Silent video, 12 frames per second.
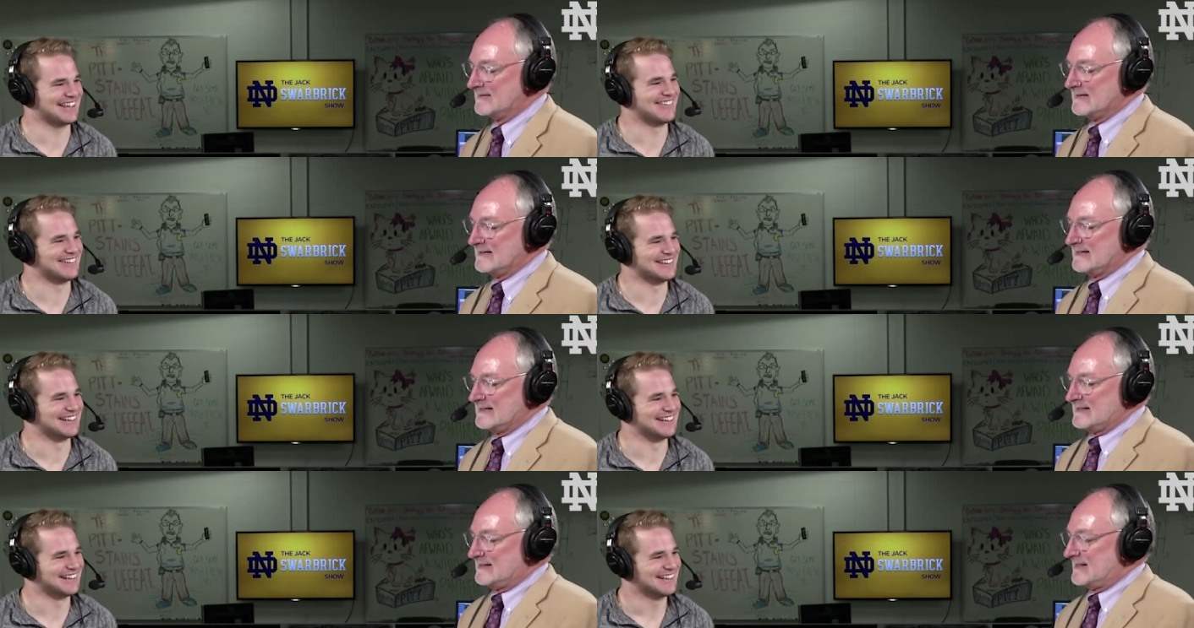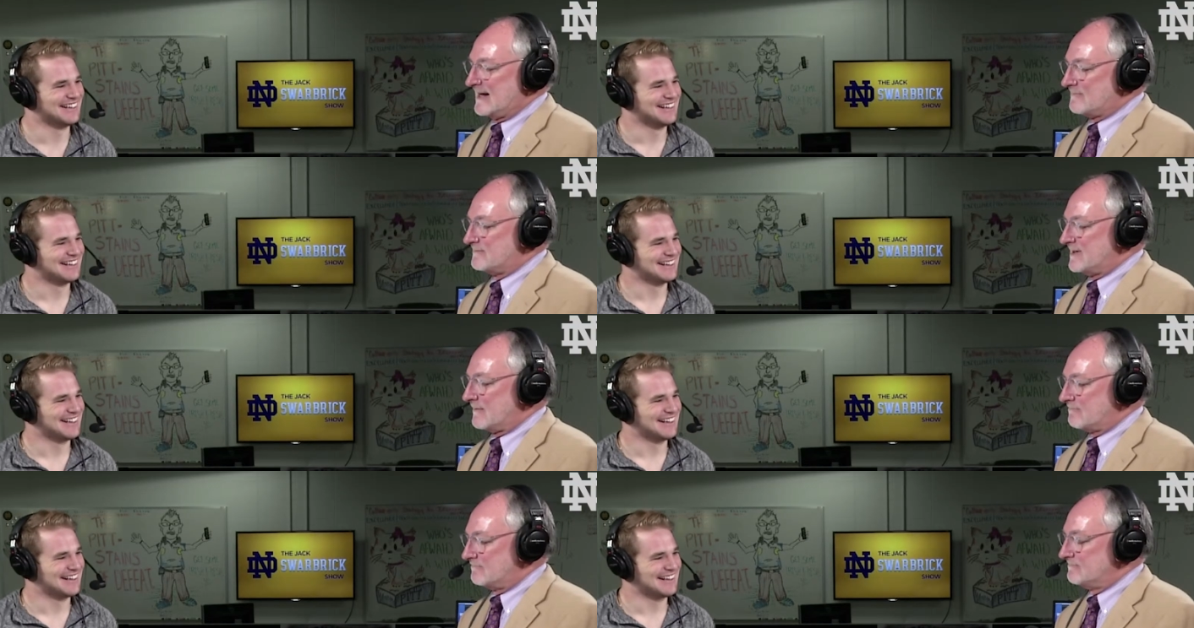Speaker 1: yeah, we did.
Speaker 2: Now,
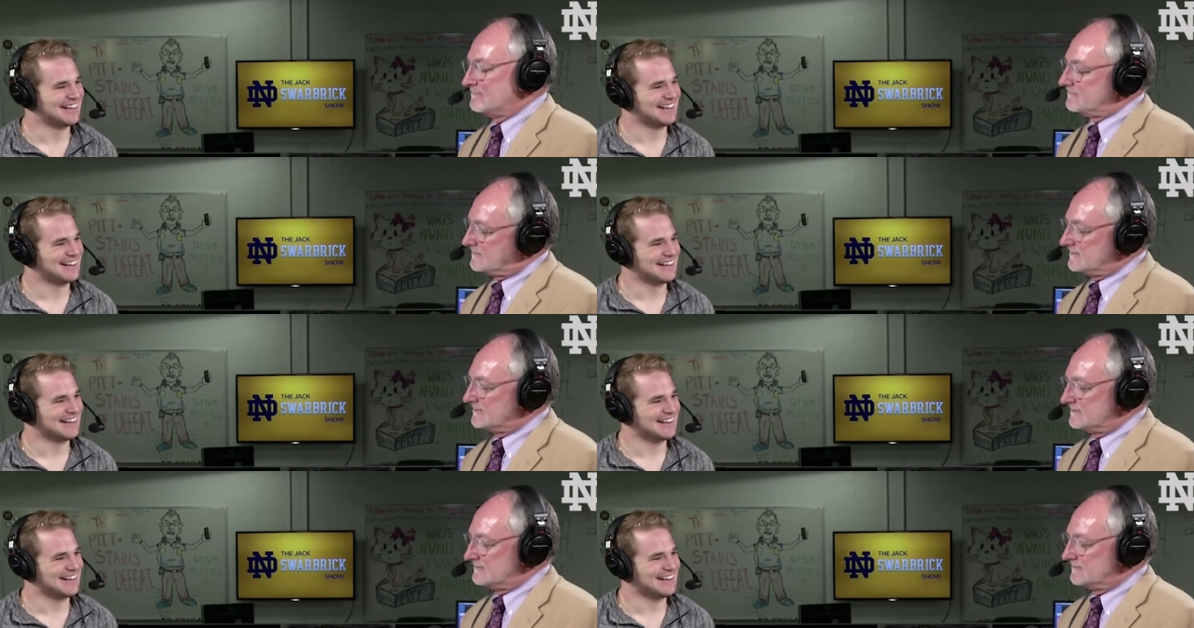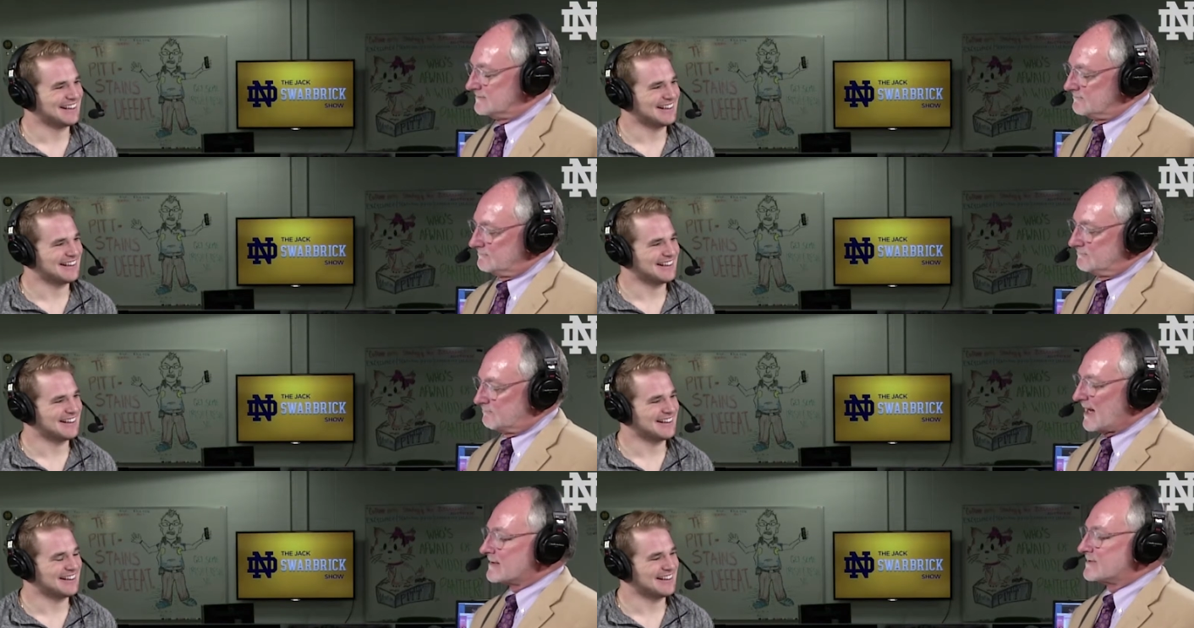now,
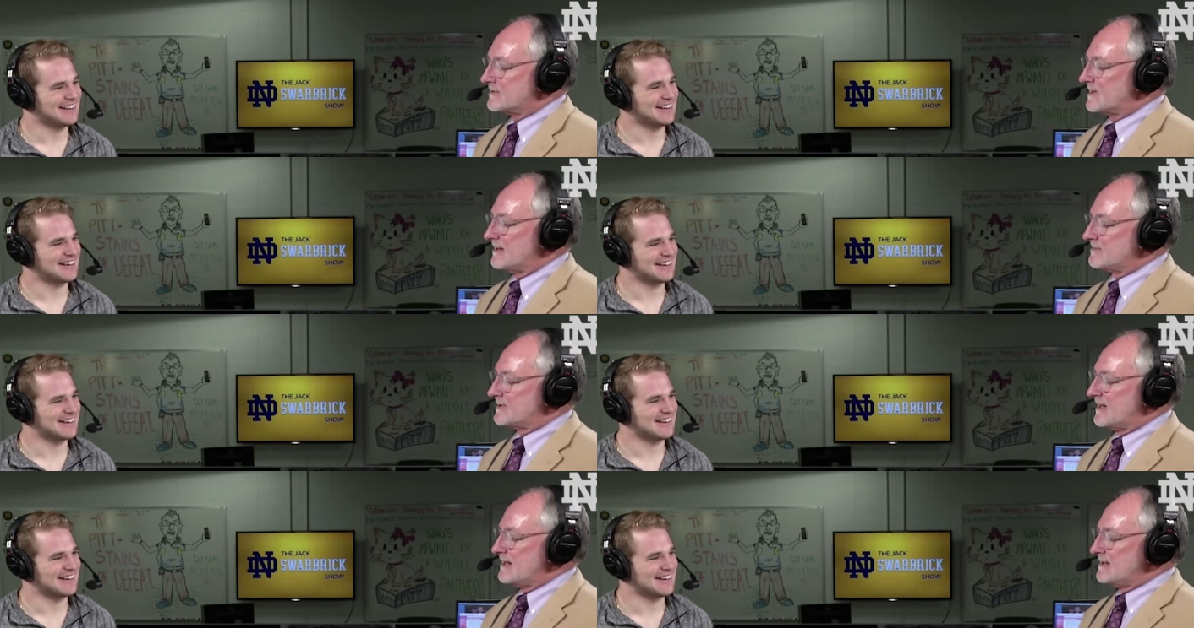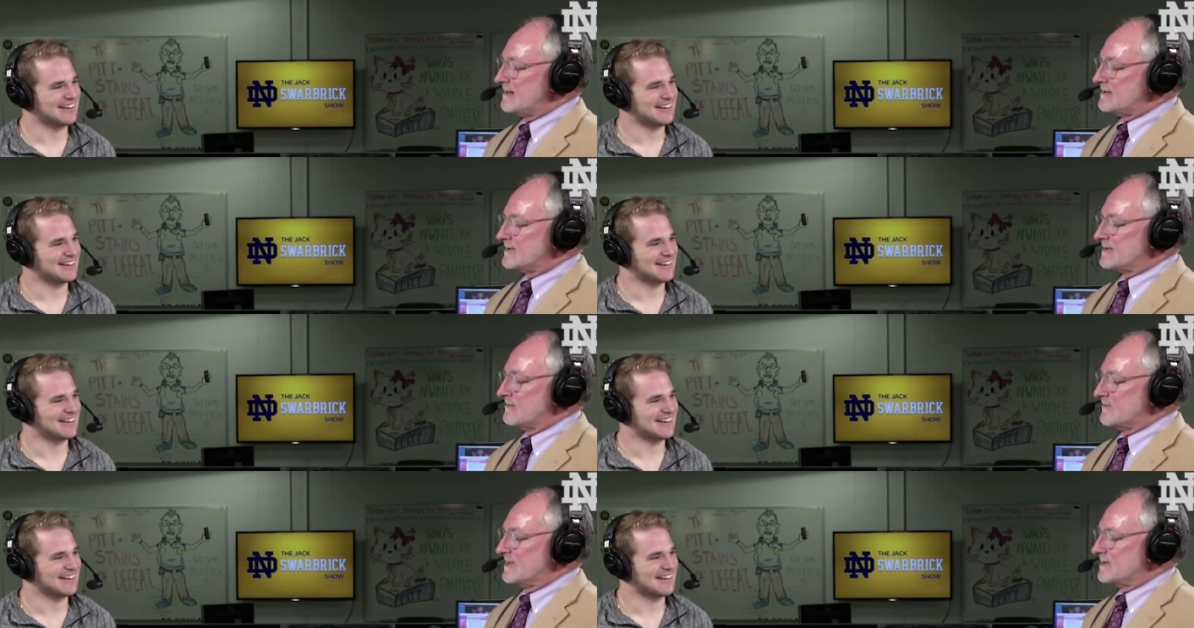back to the same state, and in
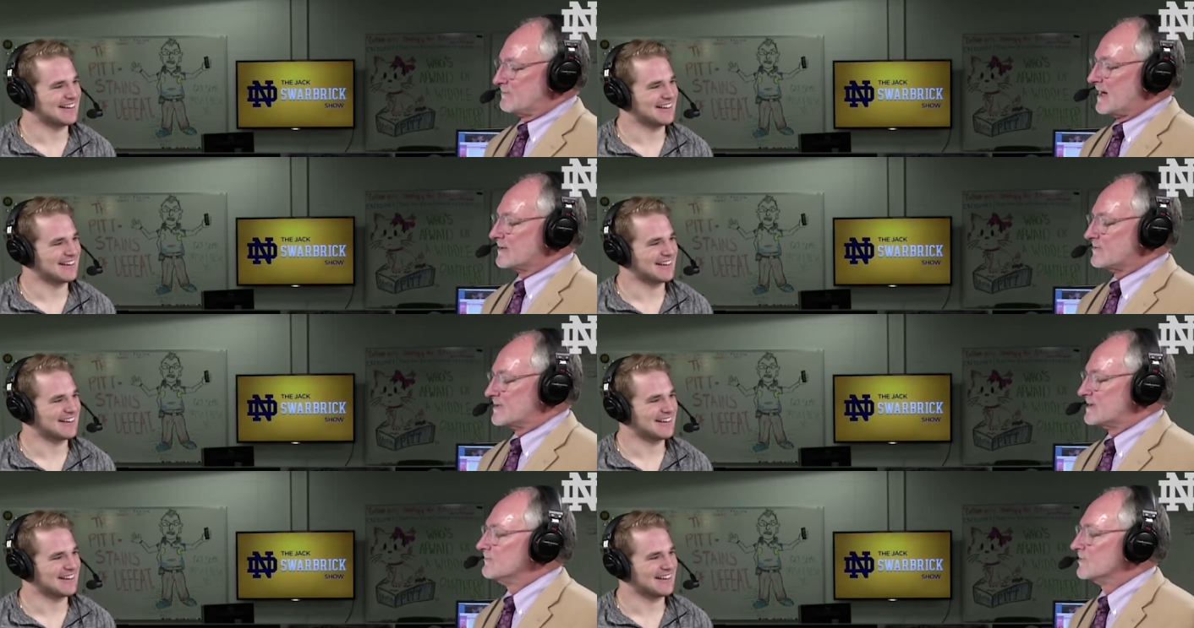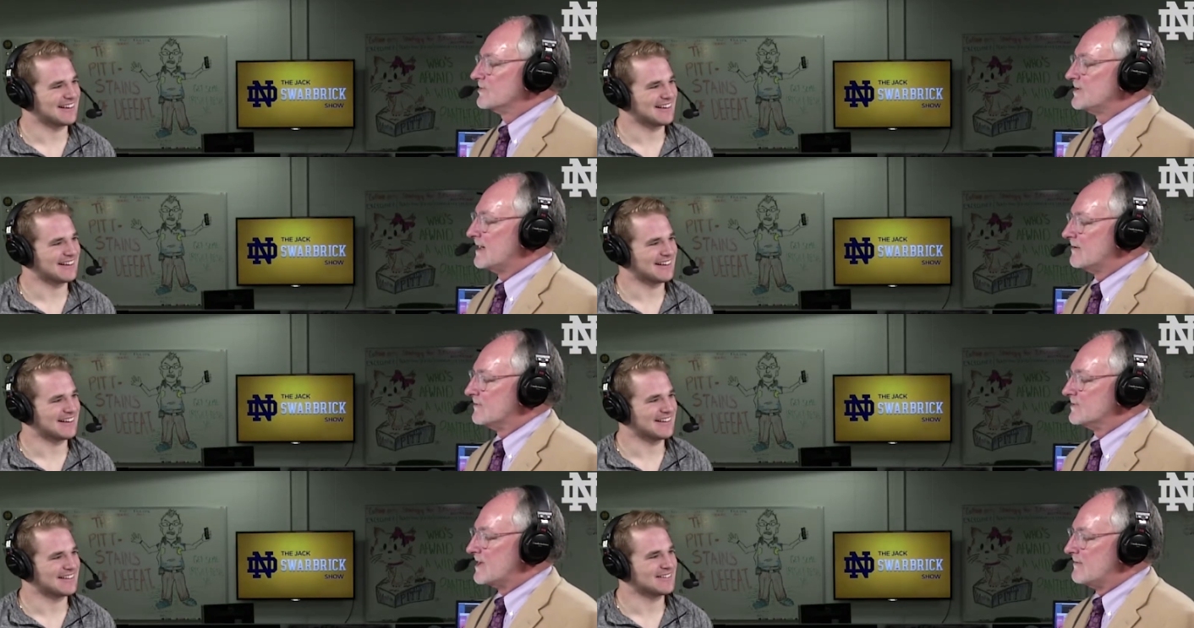some ways, back to a similar
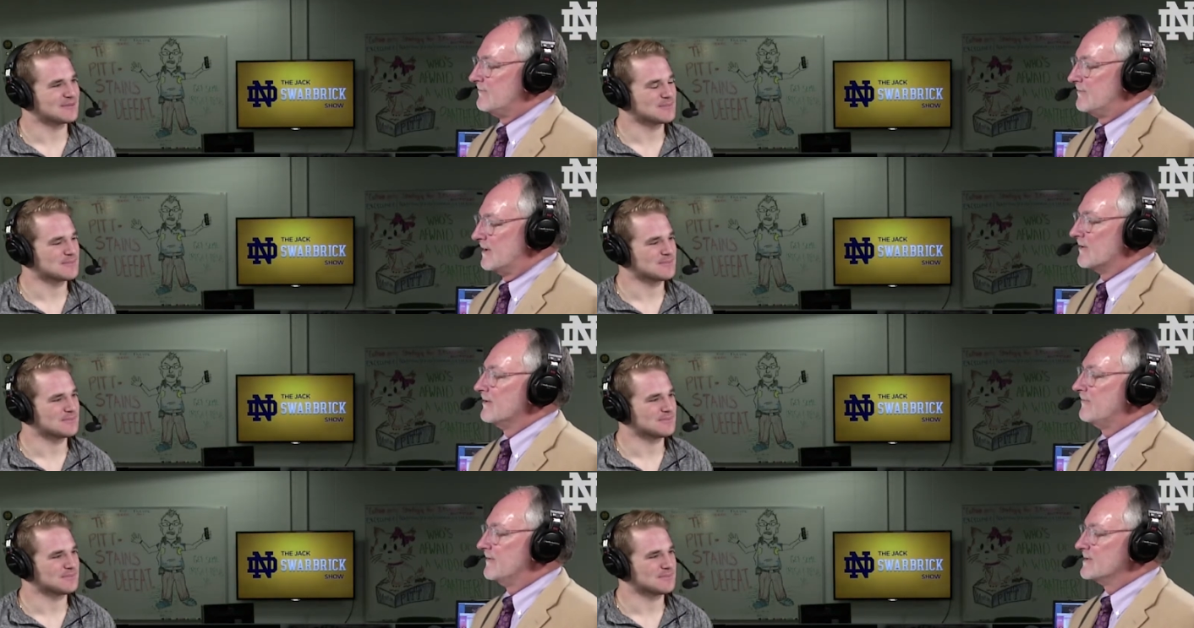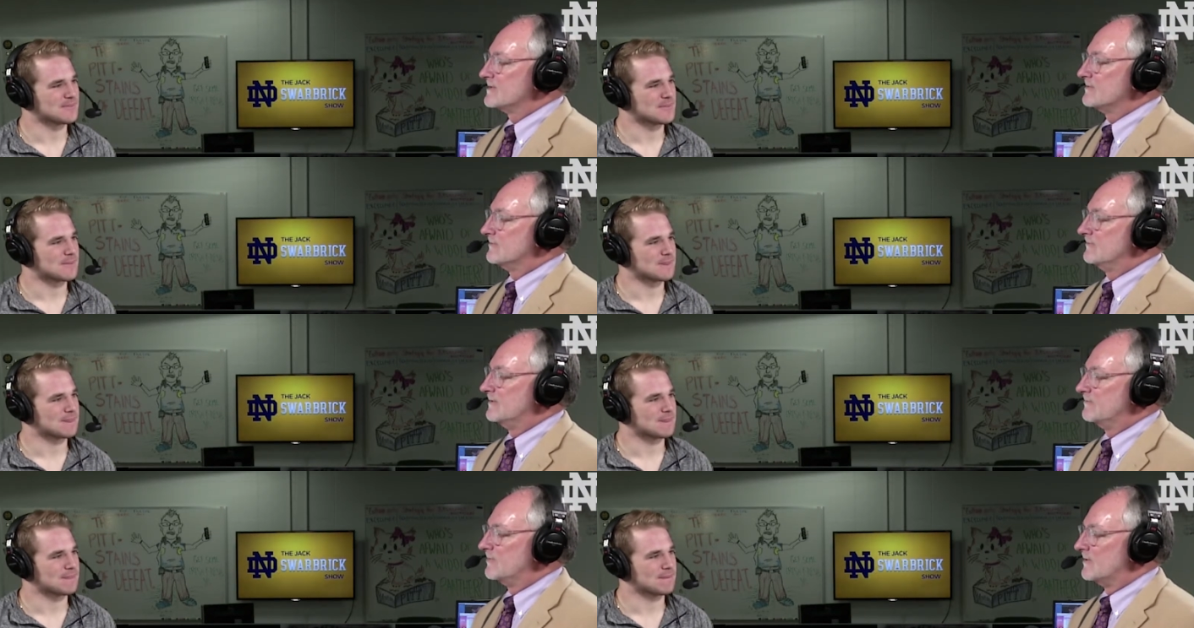challenge a very physical
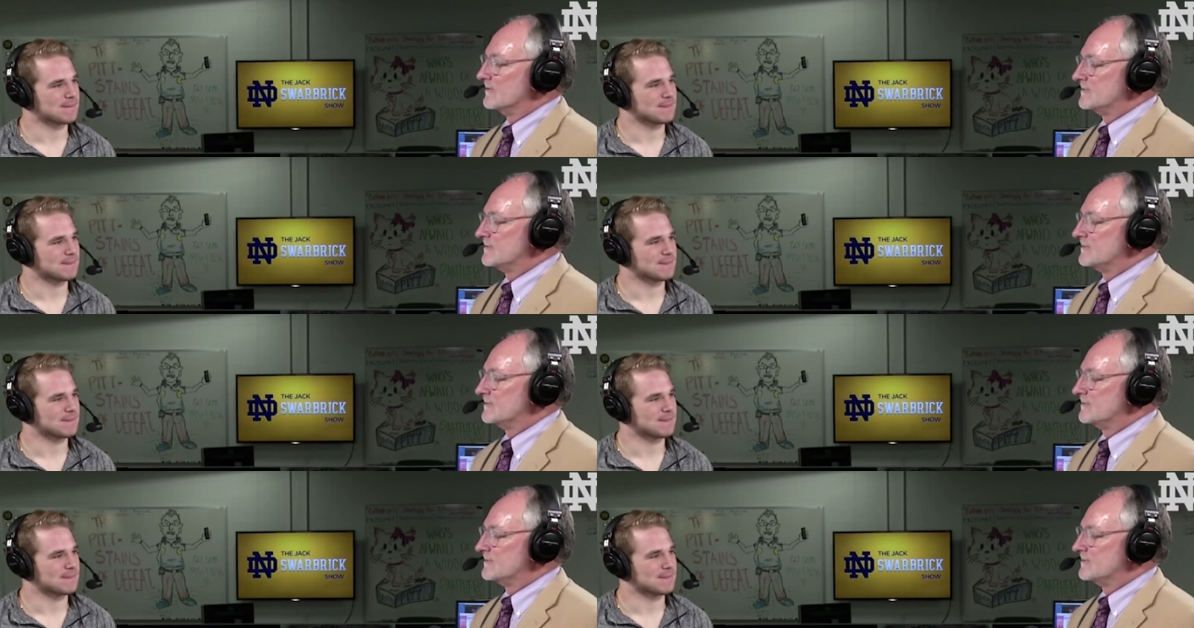football